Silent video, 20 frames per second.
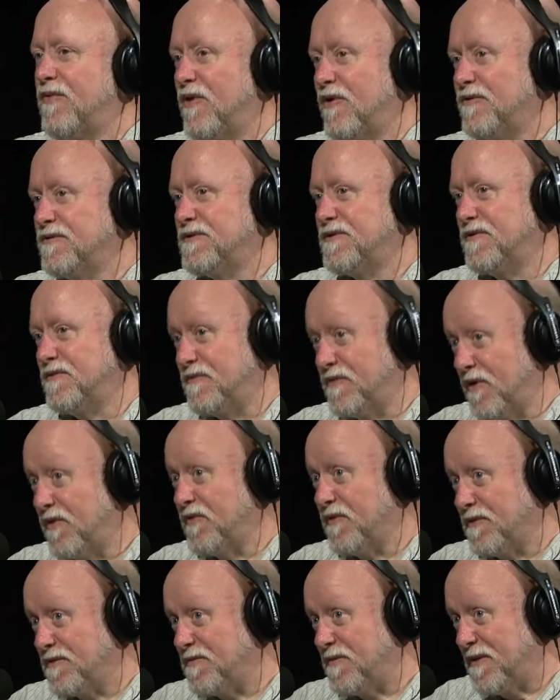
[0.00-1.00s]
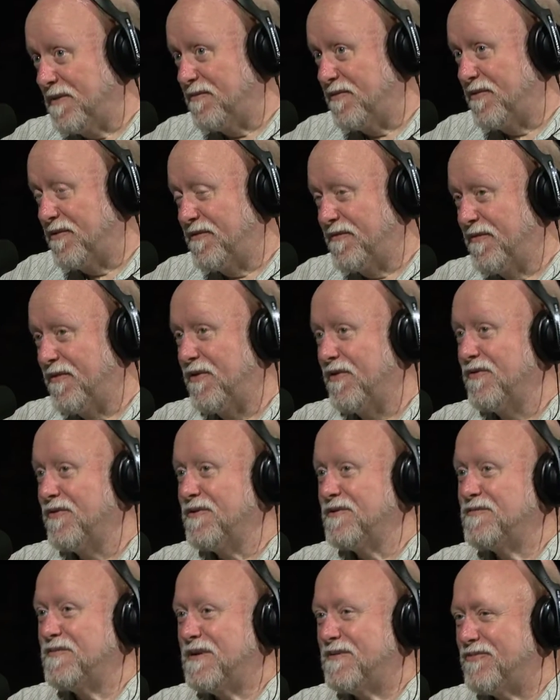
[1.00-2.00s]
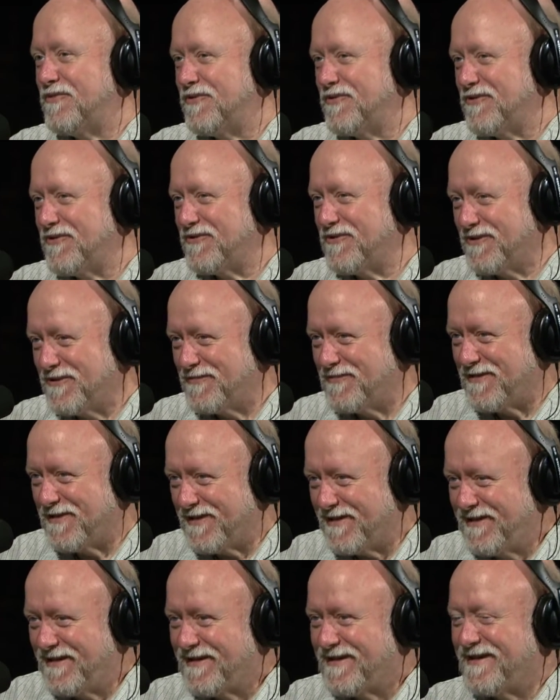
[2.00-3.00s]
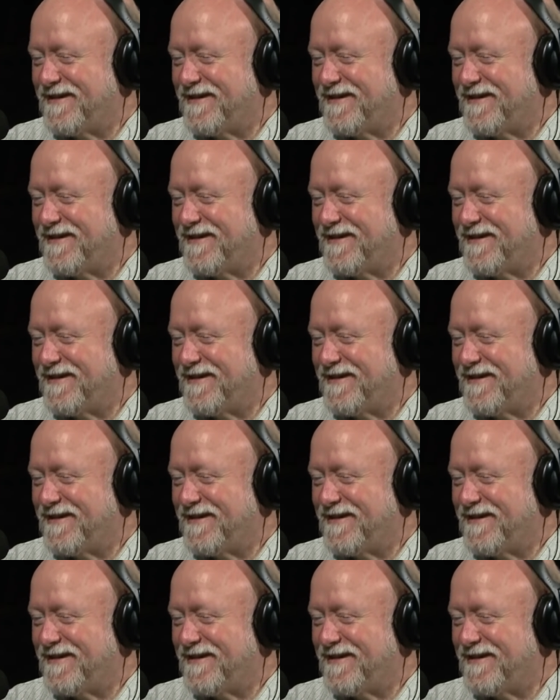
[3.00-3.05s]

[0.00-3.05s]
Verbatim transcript: those who know those people or those people who could be